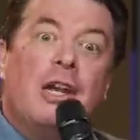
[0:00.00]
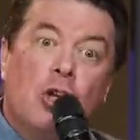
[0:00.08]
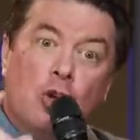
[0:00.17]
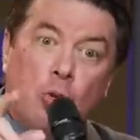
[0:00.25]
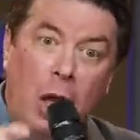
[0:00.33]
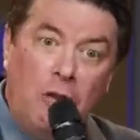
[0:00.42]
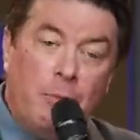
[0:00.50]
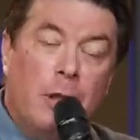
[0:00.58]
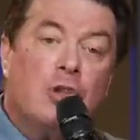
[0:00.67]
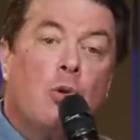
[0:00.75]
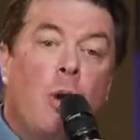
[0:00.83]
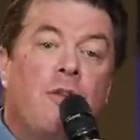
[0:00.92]
And you're 12
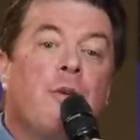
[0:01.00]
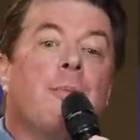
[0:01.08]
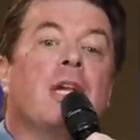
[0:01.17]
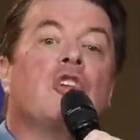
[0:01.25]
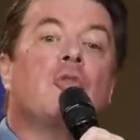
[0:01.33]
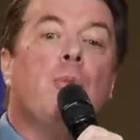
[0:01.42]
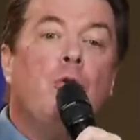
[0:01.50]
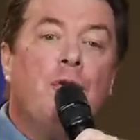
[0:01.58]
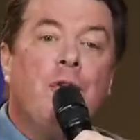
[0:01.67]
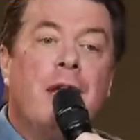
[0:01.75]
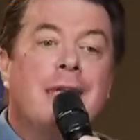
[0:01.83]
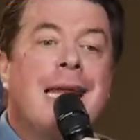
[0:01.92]
months away from being
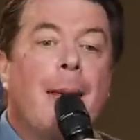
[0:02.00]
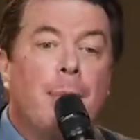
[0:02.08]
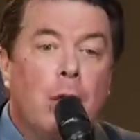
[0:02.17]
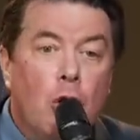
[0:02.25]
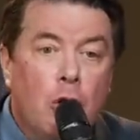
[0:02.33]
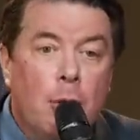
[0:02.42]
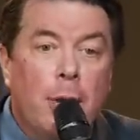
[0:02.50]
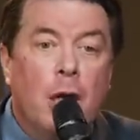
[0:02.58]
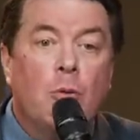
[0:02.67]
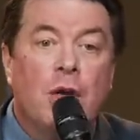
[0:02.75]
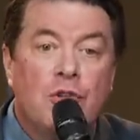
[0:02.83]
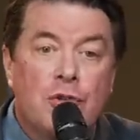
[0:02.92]
spoon-fed tapioca by
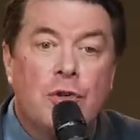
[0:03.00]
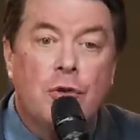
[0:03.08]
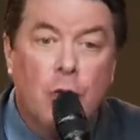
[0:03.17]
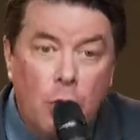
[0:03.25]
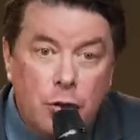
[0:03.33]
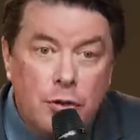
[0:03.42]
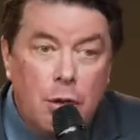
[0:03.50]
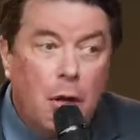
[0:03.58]
a registered nurse.